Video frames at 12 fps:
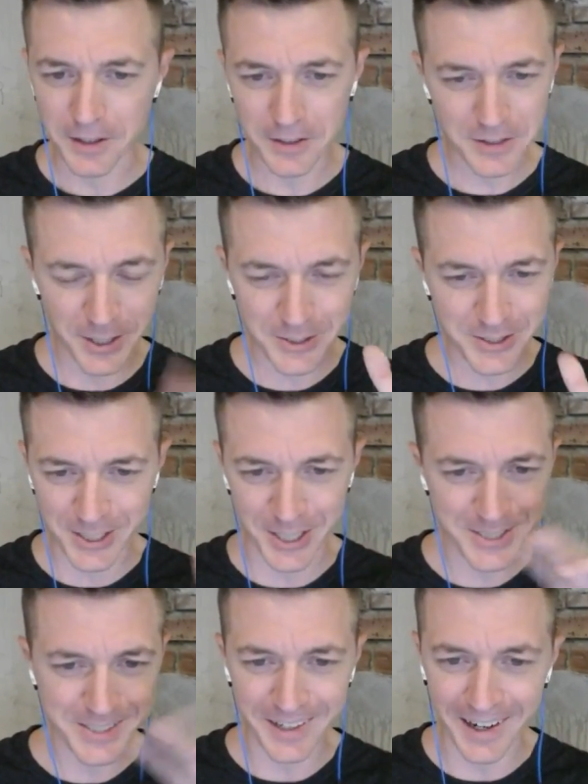this
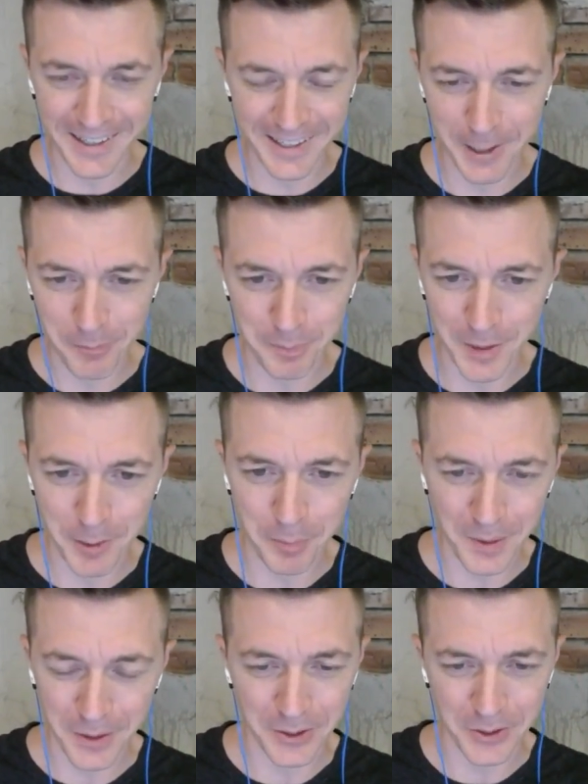does not need to be a
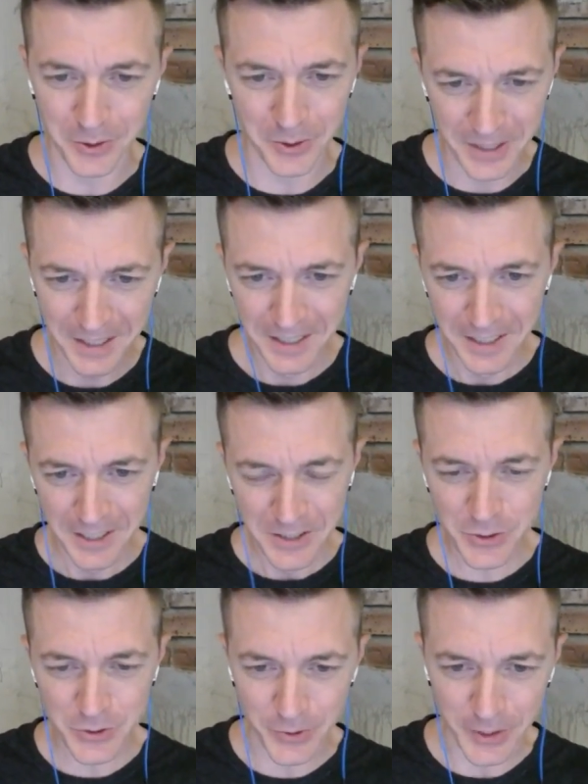political
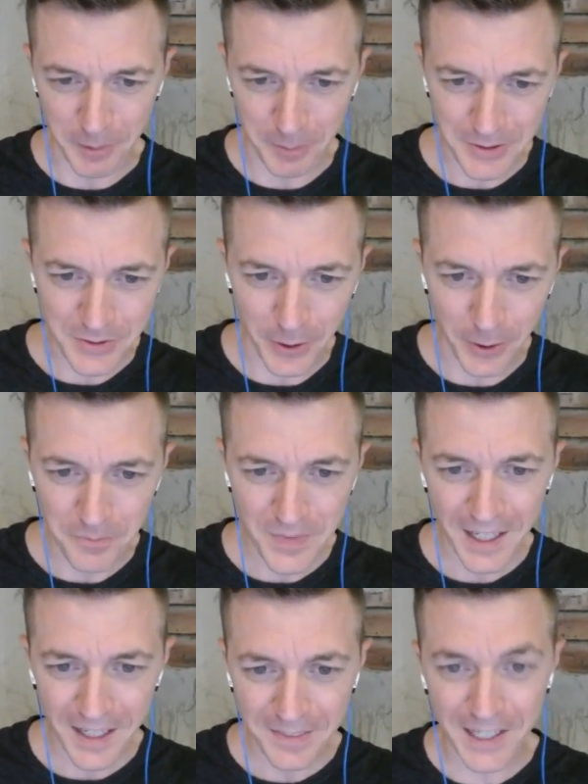stream. So
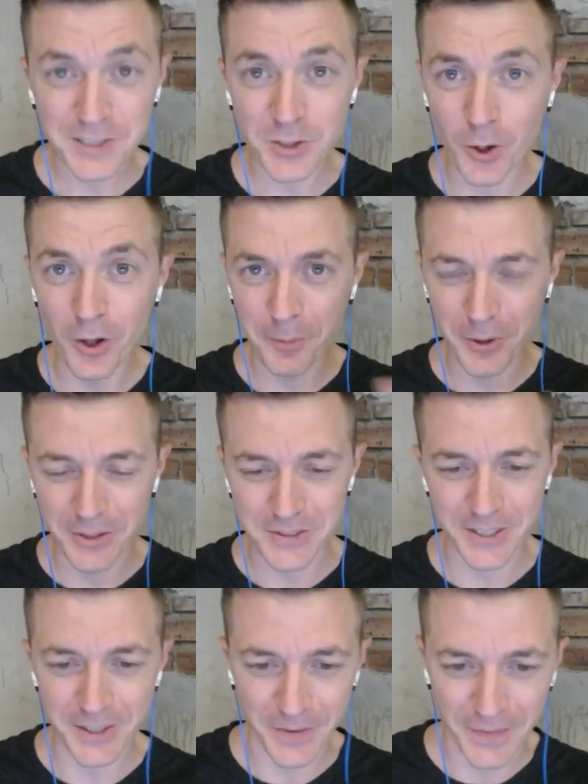that's all I'm going to
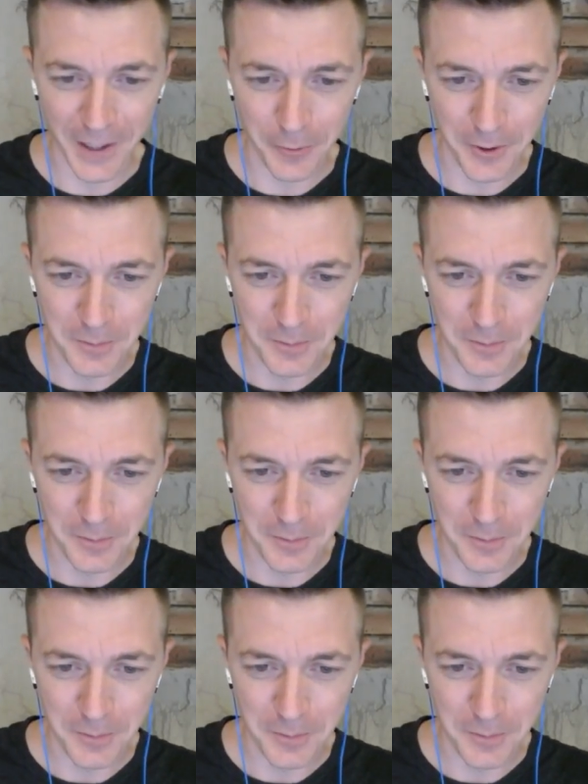say on that one.